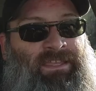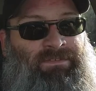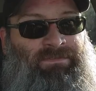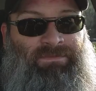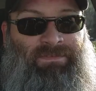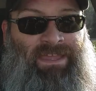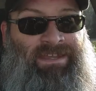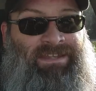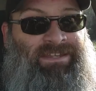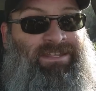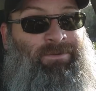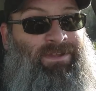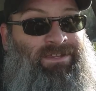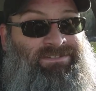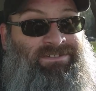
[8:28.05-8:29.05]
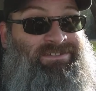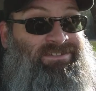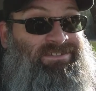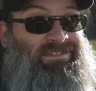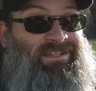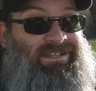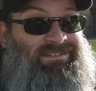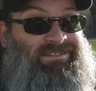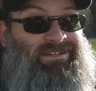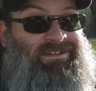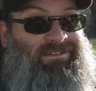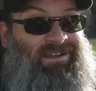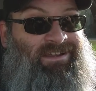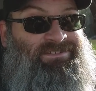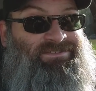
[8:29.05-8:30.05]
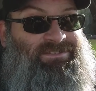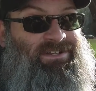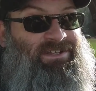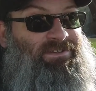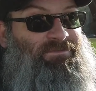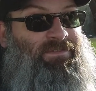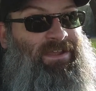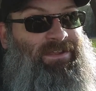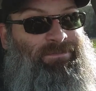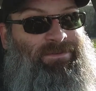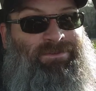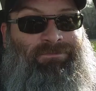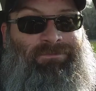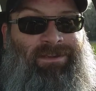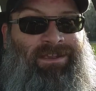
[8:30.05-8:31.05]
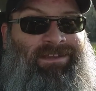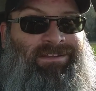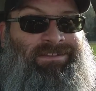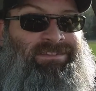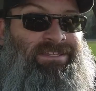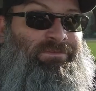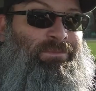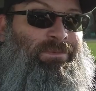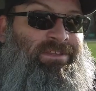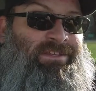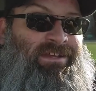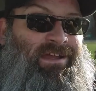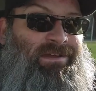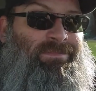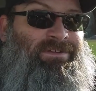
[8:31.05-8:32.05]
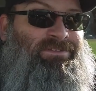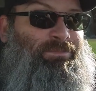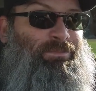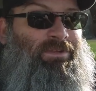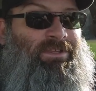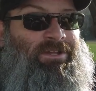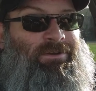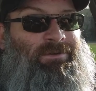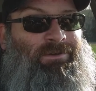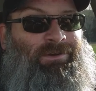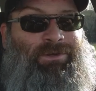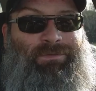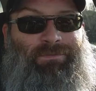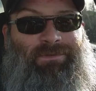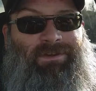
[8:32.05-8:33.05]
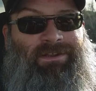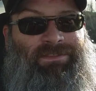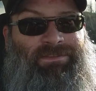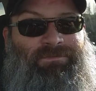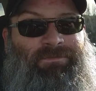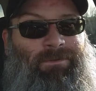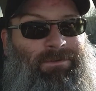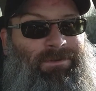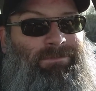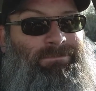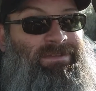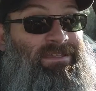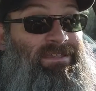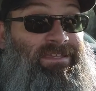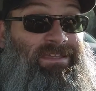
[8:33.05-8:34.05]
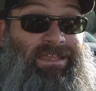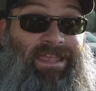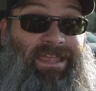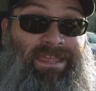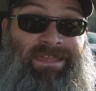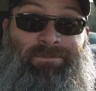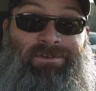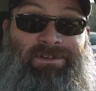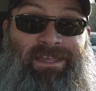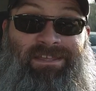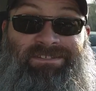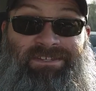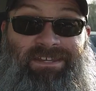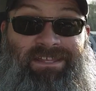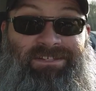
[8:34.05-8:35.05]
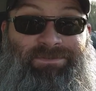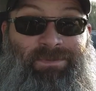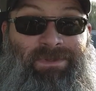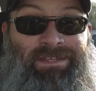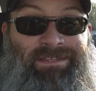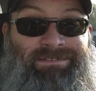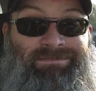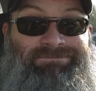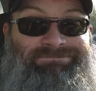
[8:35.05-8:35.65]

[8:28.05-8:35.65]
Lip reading: if you've got any questions you'd like to hear answered on a 5-Minute Friday, leave them in the comments below or over on the forum, and we'll catch you next week.